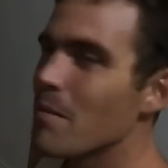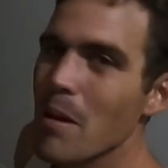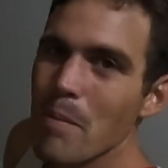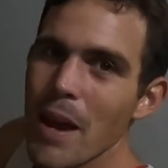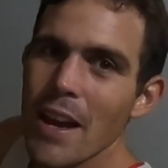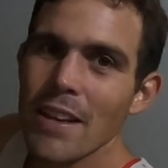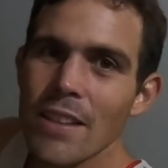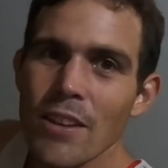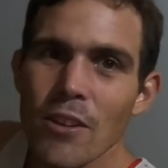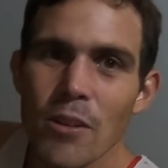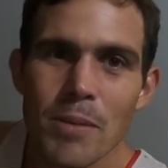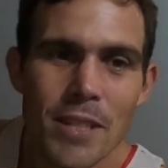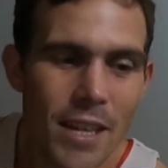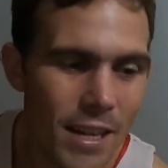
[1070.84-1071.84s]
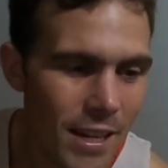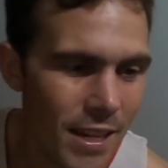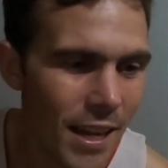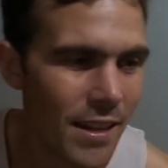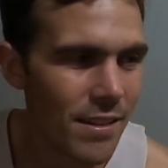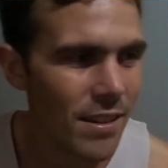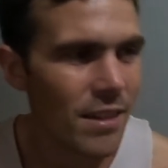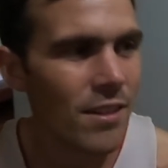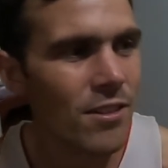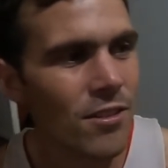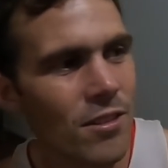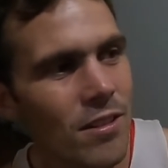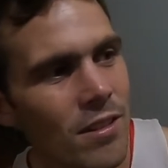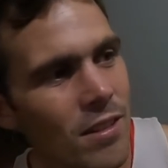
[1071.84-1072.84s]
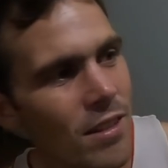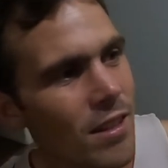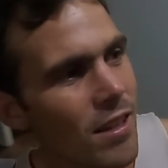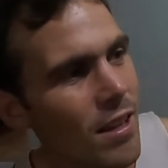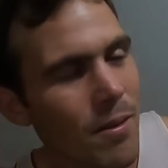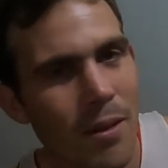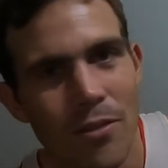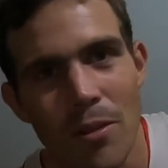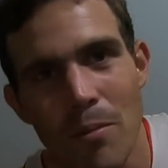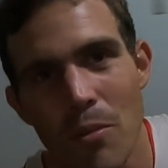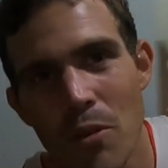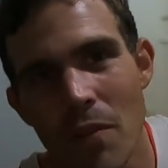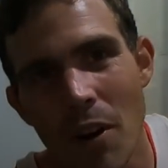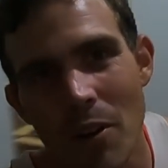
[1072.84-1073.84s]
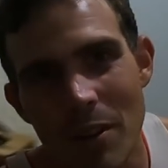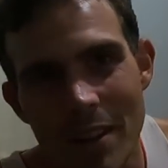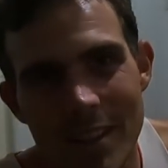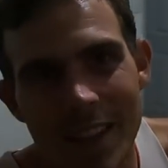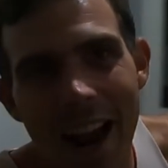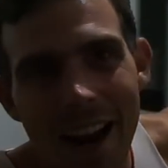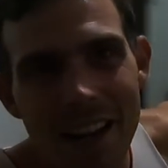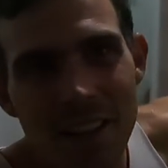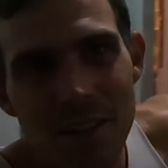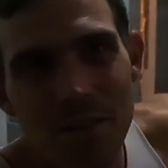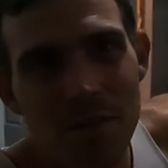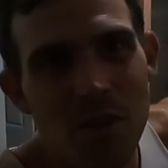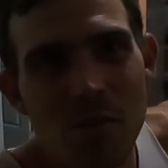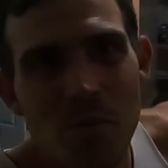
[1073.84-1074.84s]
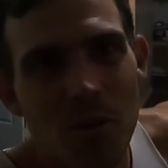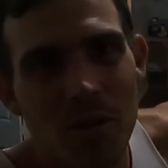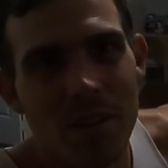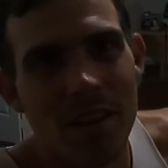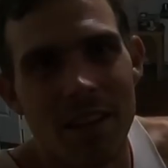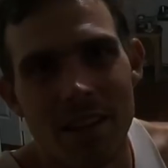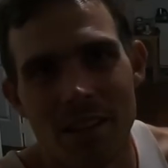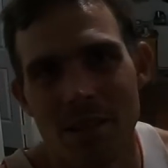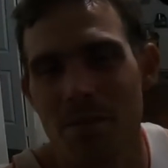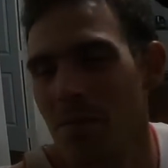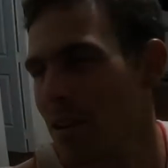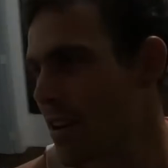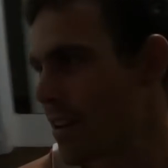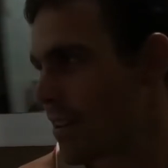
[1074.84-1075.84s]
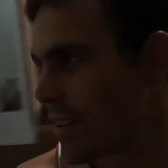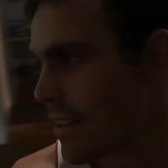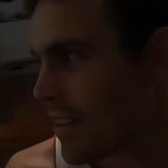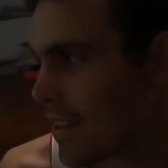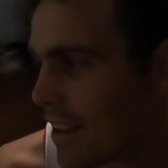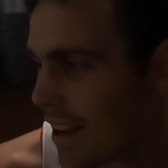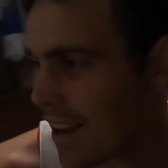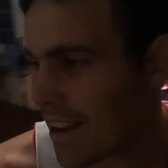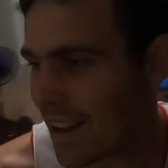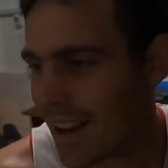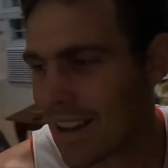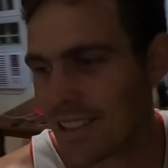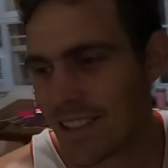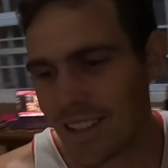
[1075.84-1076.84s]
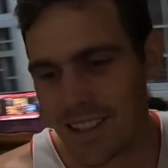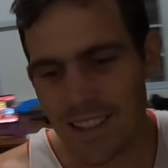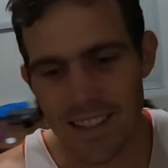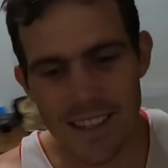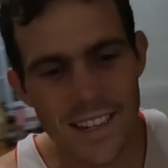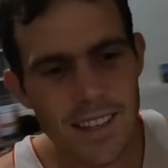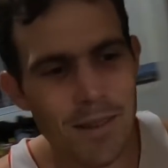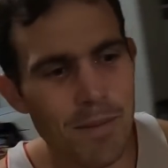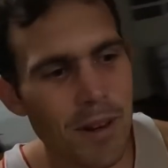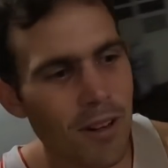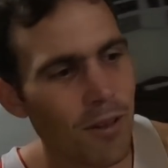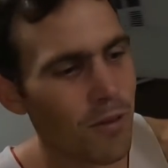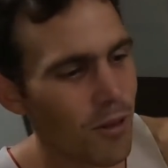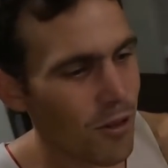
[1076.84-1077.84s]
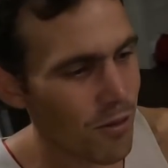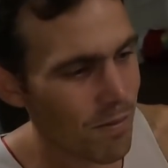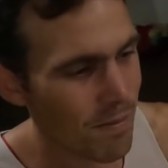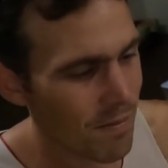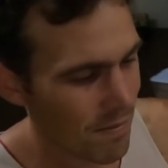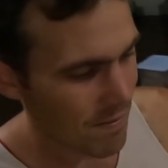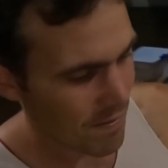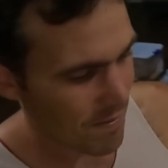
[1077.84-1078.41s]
My bag there, I'll be taking the cat to eel. We have to move out a tiny few more things, but as you can see, the middle room,